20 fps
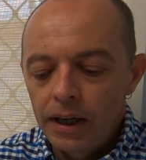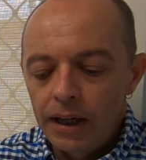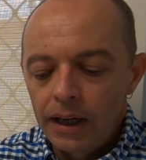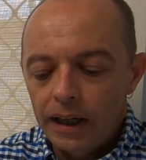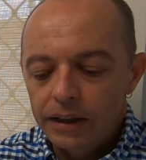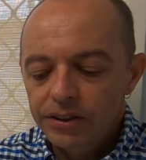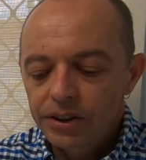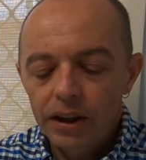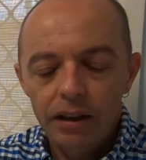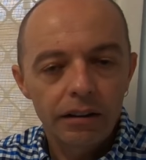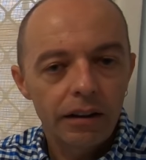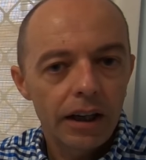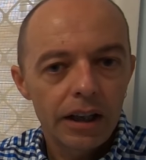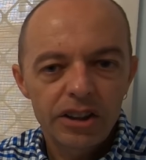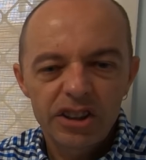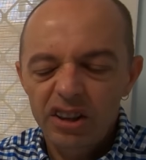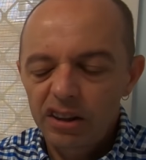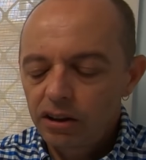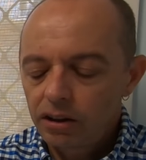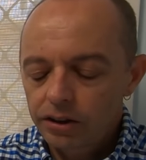
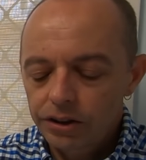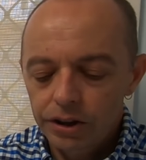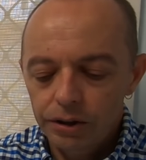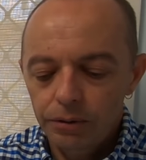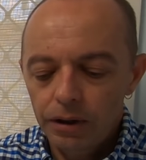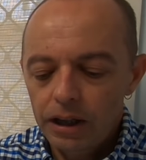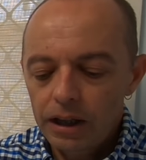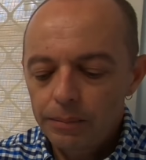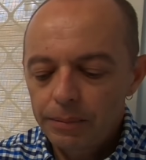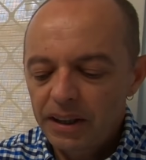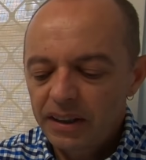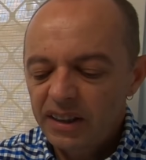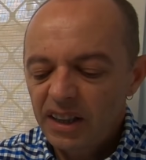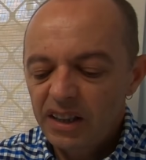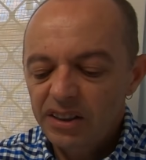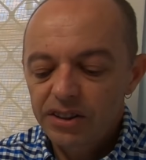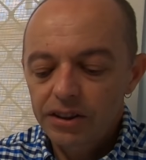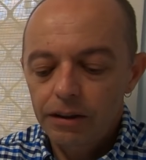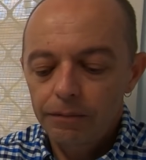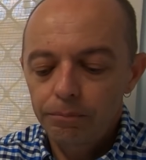Acceleration, not too worried about
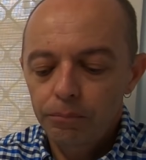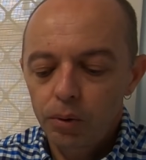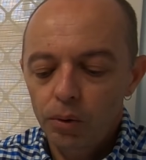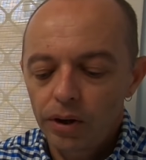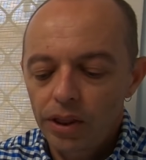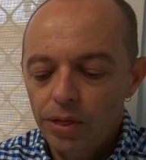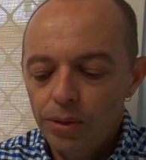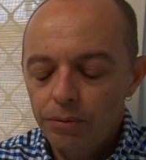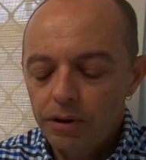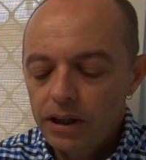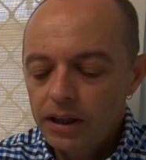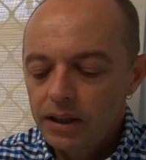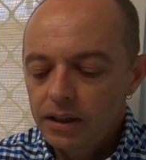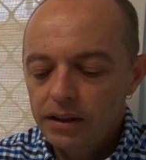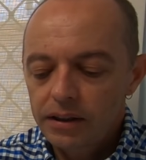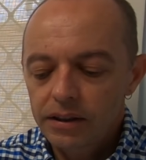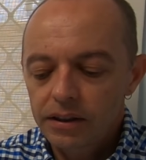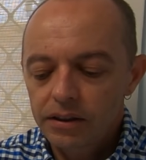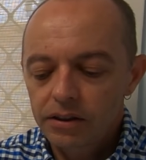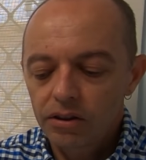that, 7.3.
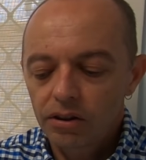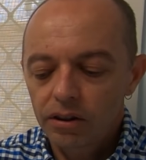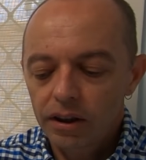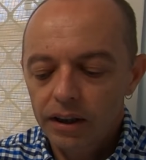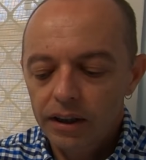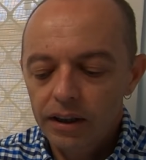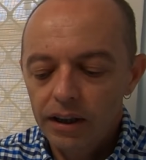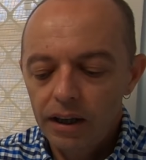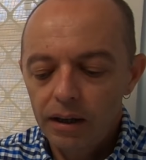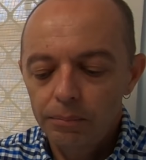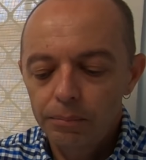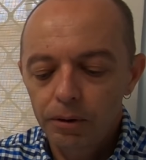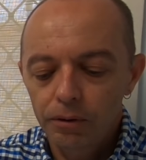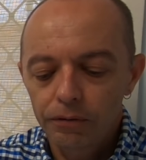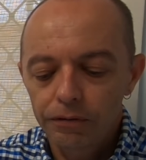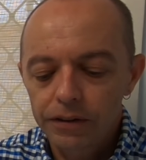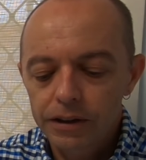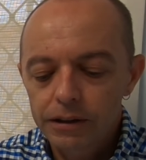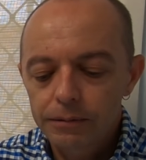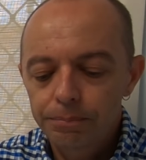This is not a car built
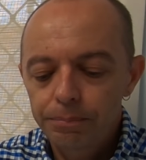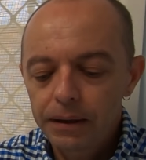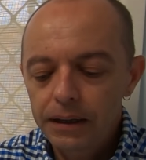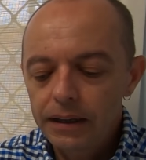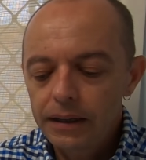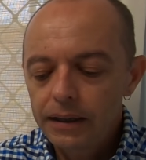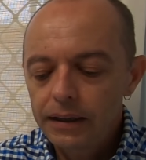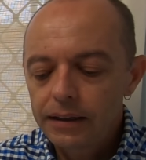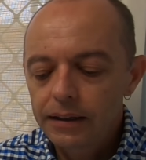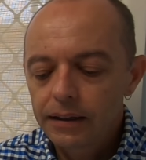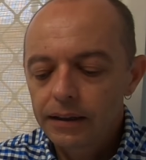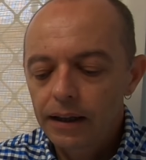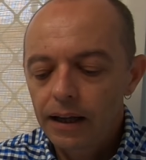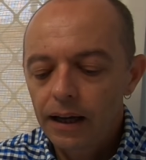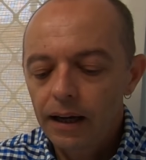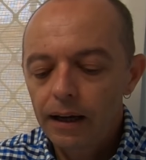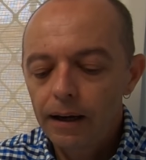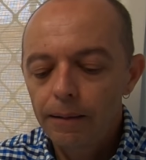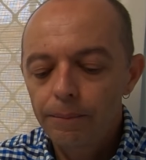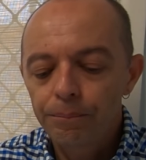for speed.
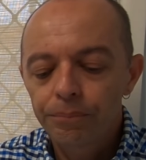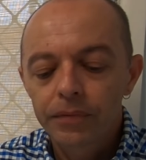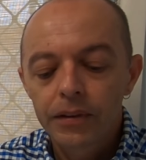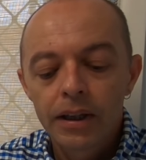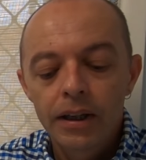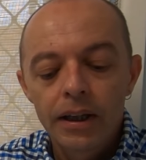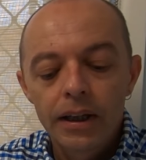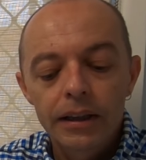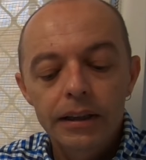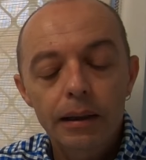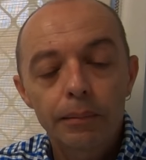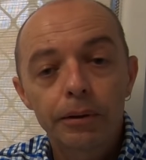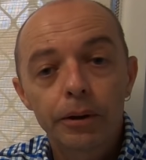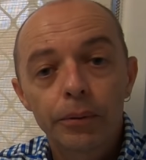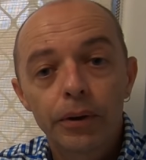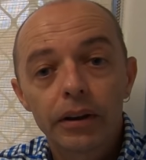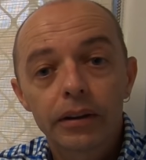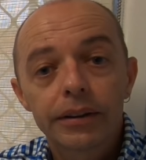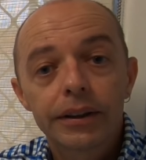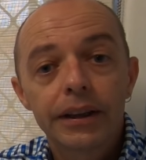
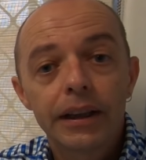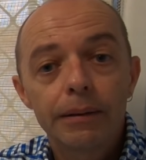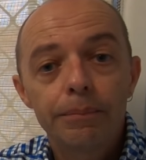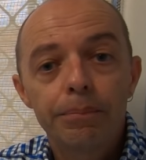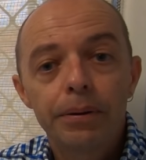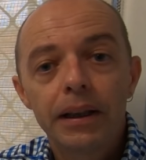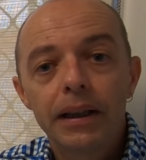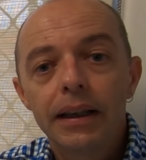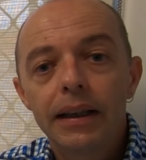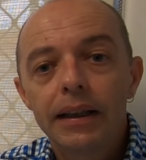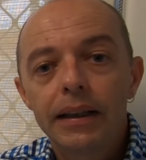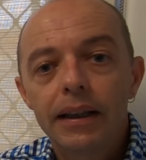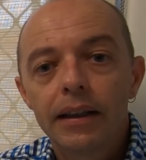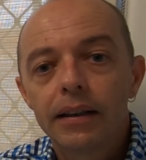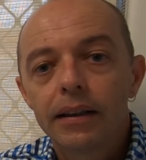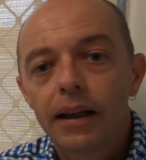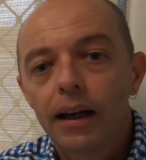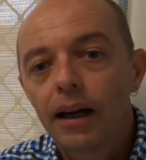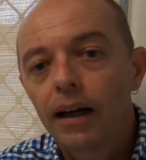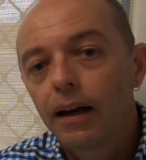WLTP
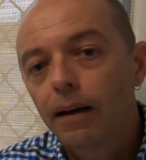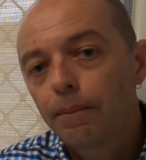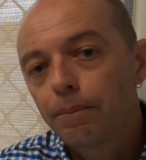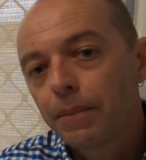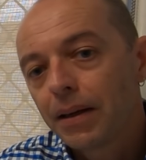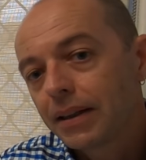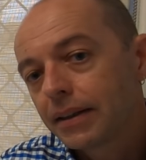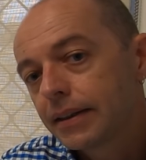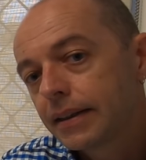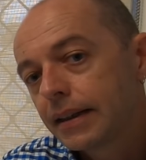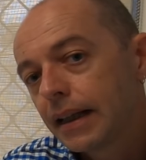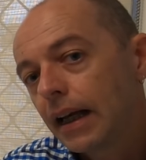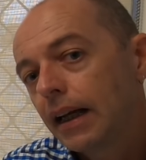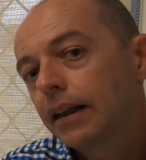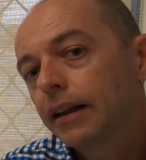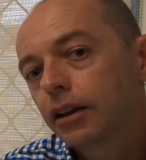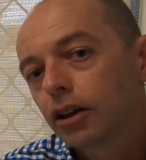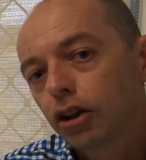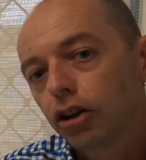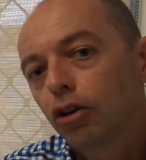
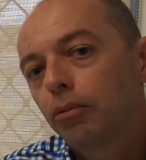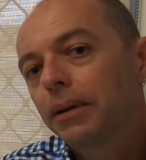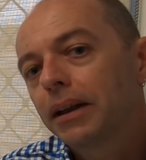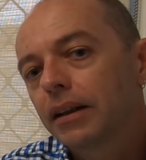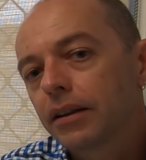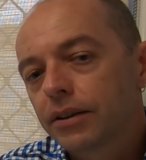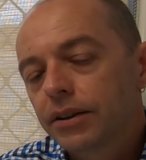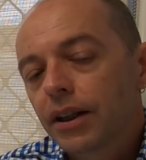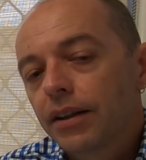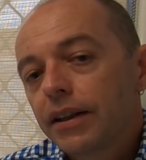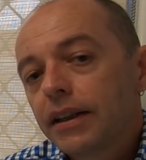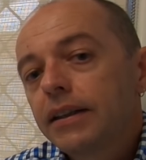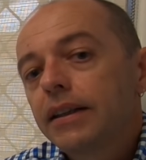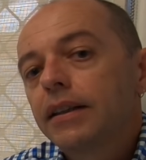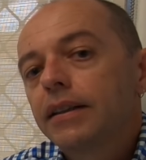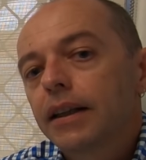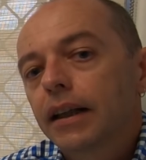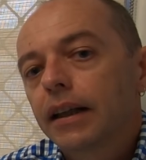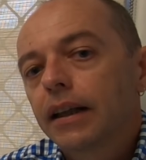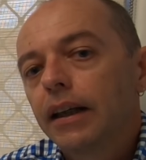standard kilometres. So this
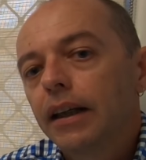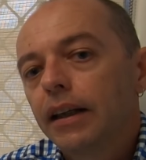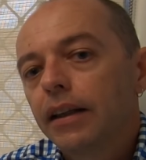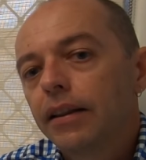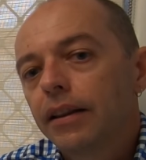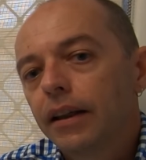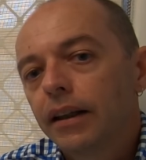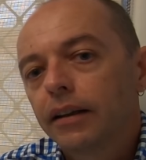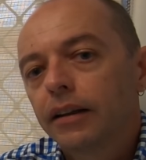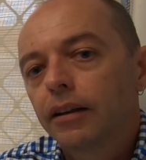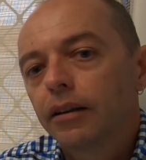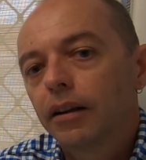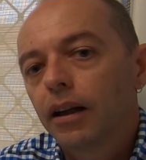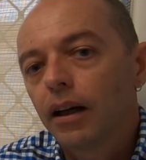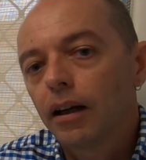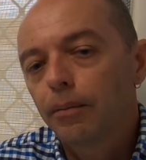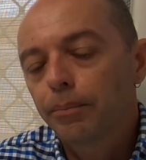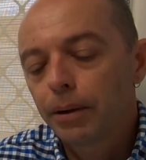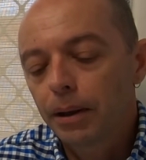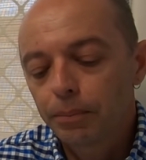is a key thing
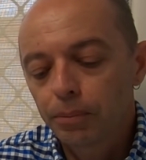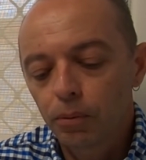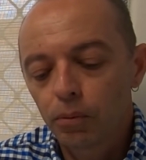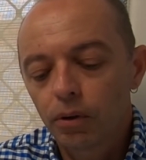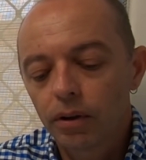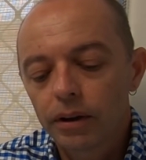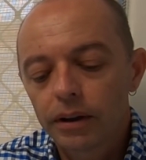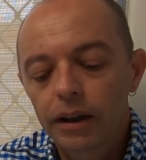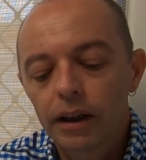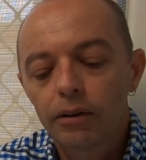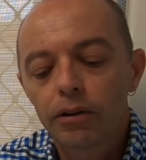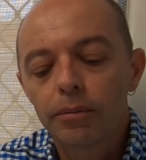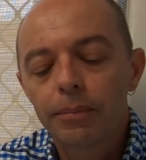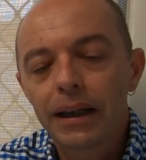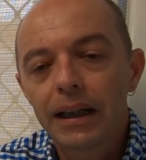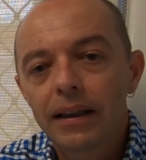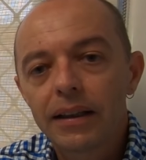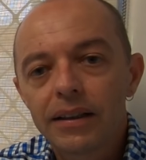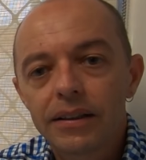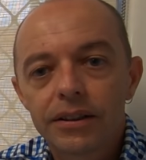that people want to know
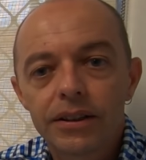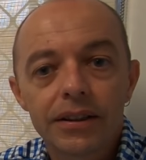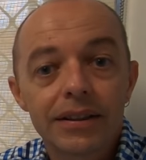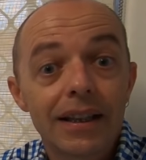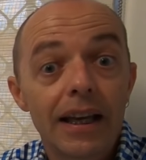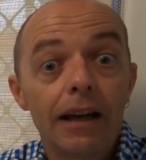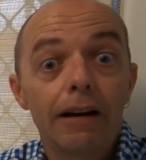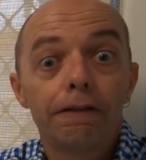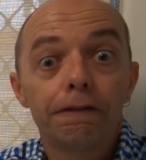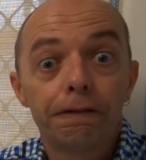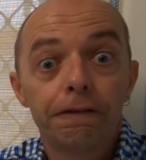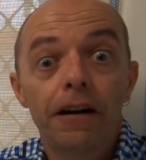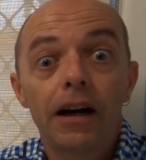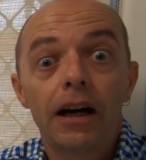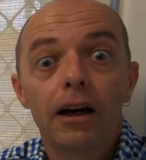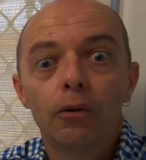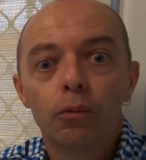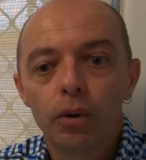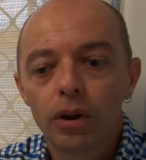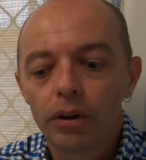about, is just how
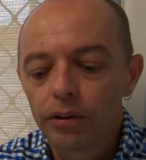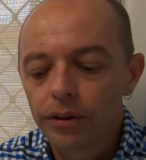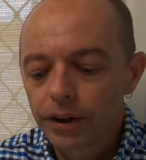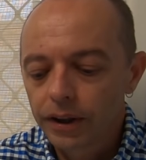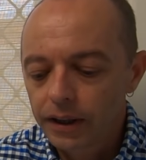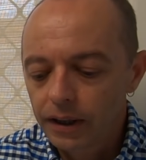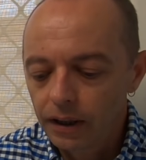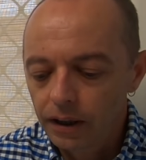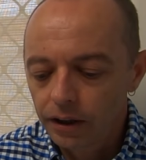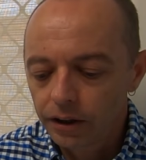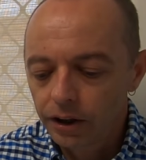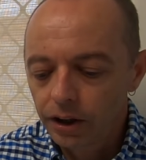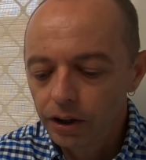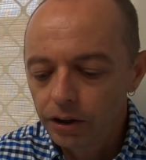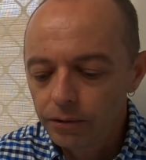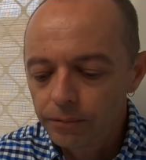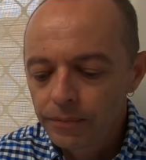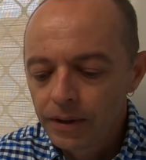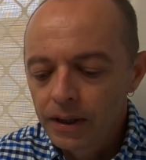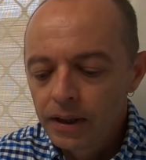far will the car go.